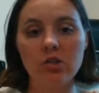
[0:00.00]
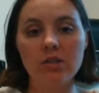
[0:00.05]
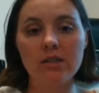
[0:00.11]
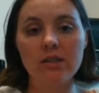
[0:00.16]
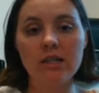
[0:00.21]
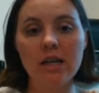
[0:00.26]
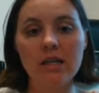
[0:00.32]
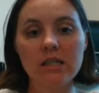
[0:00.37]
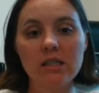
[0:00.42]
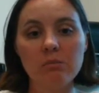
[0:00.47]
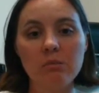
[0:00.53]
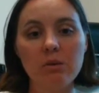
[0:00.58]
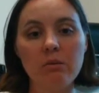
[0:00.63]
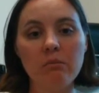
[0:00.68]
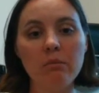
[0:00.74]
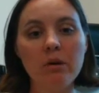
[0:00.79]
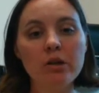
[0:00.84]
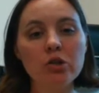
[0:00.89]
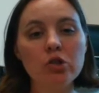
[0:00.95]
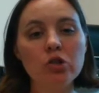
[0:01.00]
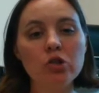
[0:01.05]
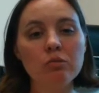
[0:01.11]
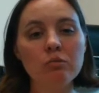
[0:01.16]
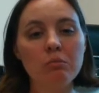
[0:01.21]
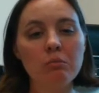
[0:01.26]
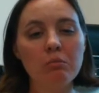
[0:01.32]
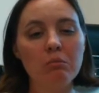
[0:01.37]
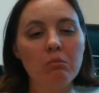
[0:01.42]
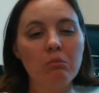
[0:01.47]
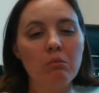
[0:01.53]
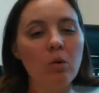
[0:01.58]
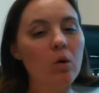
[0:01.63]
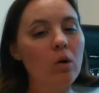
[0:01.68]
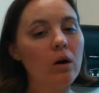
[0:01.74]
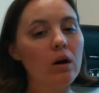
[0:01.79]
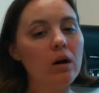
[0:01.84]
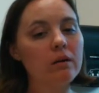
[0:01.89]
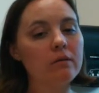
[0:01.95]
tend to be much
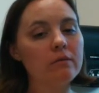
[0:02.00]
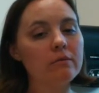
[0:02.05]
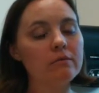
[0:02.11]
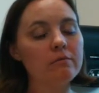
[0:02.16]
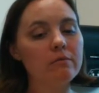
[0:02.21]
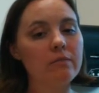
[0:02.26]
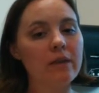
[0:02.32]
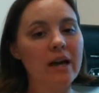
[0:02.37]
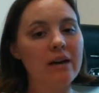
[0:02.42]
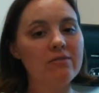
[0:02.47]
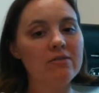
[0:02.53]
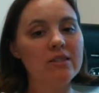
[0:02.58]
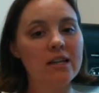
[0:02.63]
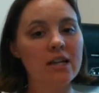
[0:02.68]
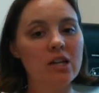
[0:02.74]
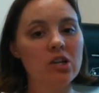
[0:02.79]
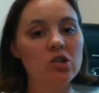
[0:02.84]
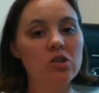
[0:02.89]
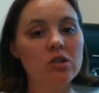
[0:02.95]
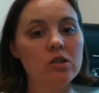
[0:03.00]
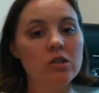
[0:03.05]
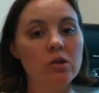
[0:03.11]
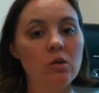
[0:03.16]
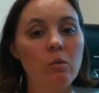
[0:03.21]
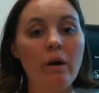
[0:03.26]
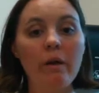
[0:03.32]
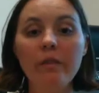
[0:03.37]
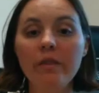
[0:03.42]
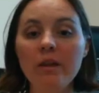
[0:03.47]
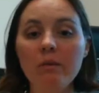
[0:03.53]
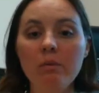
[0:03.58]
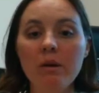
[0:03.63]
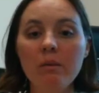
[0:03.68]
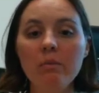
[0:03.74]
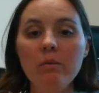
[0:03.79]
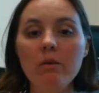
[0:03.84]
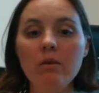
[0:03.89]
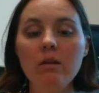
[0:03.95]
more advantageous to wealthy
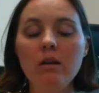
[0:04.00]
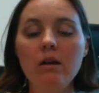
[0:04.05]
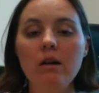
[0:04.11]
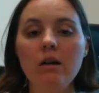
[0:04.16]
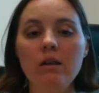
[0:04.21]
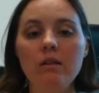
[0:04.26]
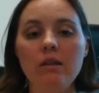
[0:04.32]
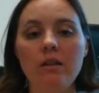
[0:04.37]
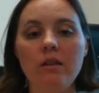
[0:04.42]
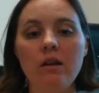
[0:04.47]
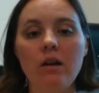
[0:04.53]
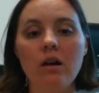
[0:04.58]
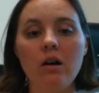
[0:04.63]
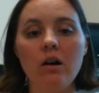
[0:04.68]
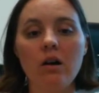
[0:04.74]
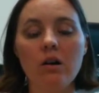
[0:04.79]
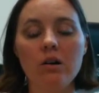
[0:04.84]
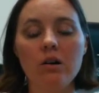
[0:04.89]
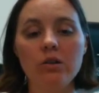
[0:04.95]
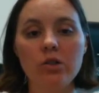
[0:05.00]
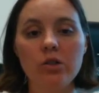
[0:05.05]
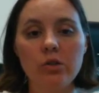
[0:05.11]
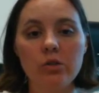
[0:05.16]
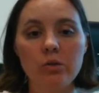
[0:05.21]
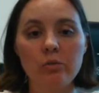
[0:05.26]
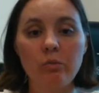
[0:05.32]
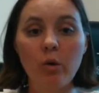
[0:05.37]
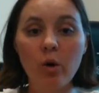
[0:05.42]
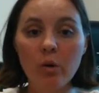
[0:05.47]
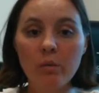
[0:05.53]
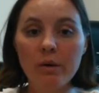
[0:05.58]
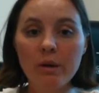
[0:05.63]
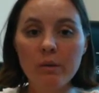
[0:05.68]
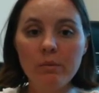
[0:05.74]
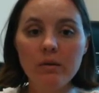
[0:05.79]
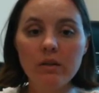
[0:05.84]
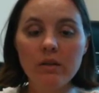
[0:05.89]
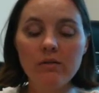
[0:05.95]
people than they are to poor
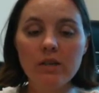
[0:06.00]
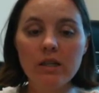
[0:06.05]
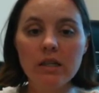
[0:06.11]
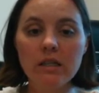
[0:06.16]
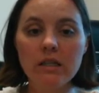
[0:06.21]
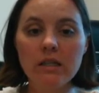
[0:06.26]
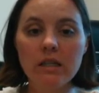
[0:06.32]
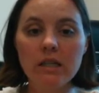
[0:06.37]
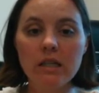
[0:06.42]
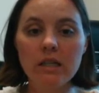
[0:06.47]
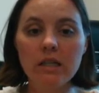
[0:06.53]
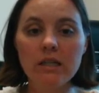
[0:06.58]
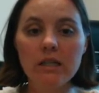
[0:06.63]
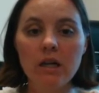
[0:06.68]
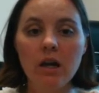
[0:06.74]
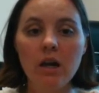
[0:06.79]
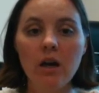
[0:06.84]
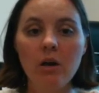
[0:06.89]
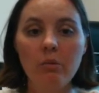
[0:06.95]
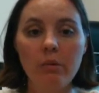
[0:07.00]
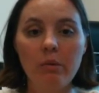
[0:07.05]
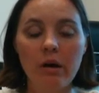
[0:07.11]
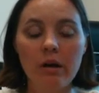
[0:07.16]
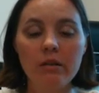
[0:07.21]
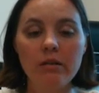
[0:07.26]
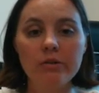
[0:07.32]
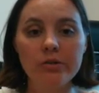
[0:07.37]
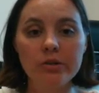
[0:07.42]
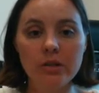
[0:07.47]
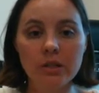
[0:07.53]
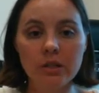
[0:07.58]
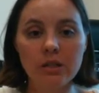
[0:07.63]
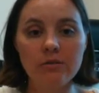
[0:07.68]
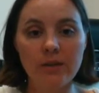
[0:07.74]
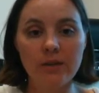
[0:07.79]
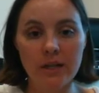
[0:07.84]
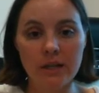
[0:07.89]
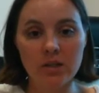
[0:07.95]
people living in cities, but there's still
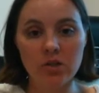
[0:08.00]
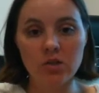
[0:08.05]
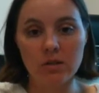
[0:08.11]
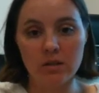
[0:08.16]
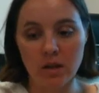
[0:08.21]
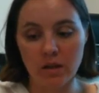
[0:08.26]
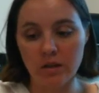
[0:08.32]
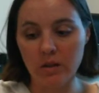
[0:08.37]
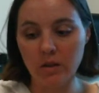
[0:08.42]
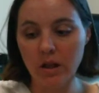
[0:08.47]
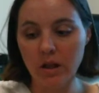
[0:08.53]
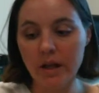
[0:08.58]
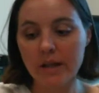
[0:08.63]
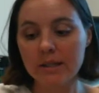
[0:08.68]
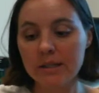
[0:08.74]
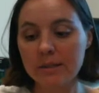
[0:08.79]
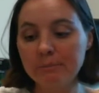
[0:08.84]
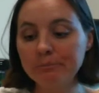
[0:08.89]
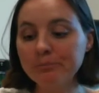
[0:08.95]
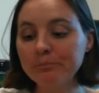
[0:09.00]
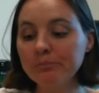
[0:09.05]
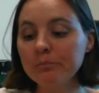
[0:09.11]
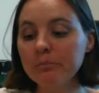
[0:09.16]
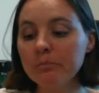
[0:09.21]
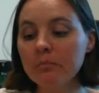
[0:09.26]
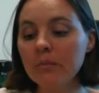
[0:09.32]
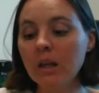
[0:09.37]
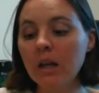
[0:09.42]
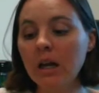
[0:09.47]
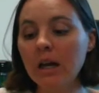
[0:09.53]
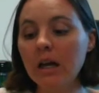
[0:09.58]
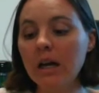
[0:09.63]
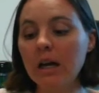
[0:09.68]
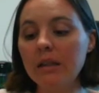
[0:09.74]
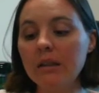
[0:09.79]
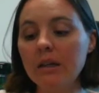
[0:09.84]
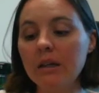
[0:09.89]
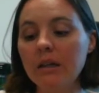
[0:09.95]
advantages nonetheless.
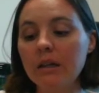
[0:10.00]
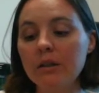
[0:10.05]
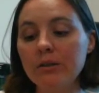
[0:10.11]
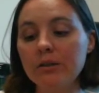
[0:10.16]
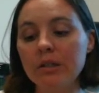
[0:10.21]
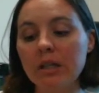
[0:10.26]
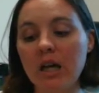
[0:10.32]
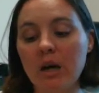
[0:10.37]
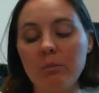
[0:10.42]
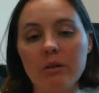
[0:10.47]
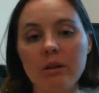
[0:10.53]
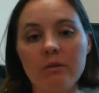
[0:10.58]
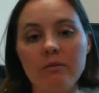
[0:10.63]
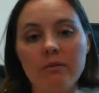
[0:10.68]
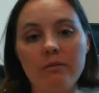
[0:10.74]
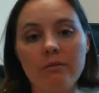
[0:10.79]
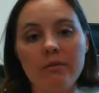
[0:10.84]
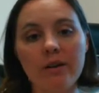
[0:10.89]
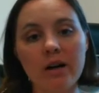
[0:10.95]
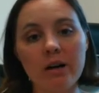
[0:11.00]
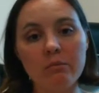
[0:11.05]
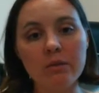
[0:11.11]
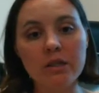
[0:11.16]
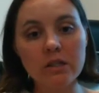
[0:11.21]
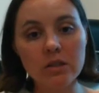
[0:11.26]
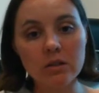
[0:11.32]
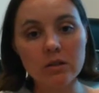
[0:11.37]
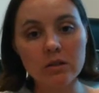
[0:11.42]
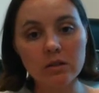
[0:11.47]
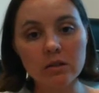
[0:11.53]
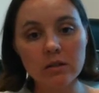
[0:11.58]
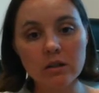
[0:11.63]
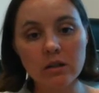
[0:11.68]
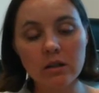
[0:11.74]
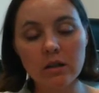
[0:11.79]
And then there's a couple of environmental